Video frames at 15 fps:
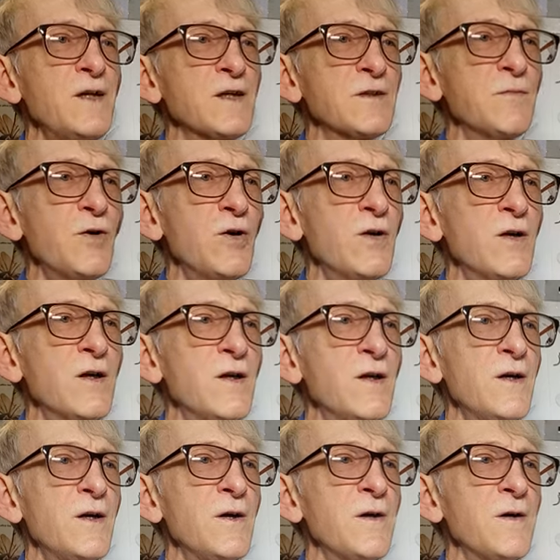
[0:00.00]
small
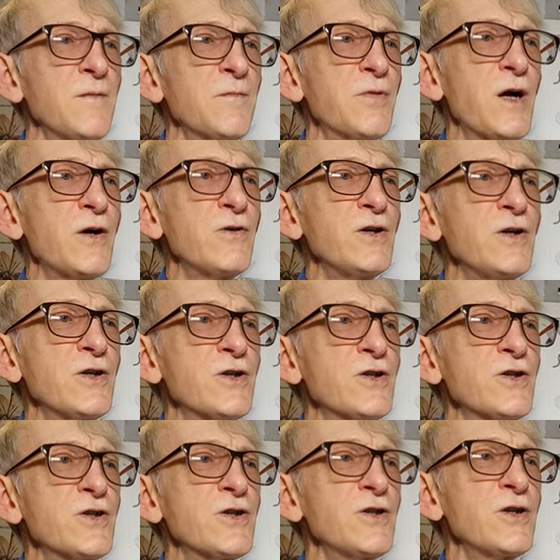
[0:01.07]

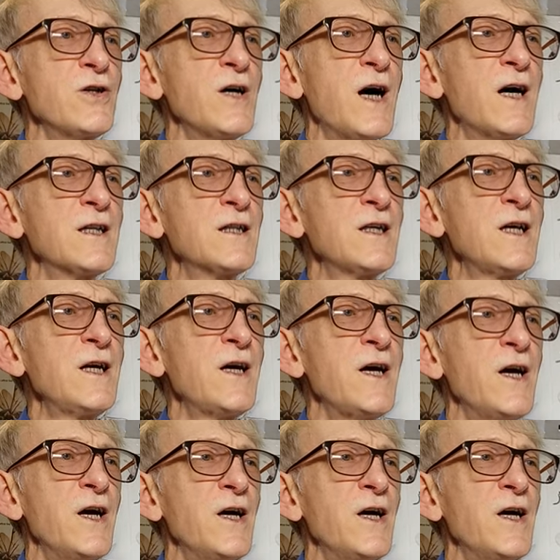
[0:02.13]
brownish Antone,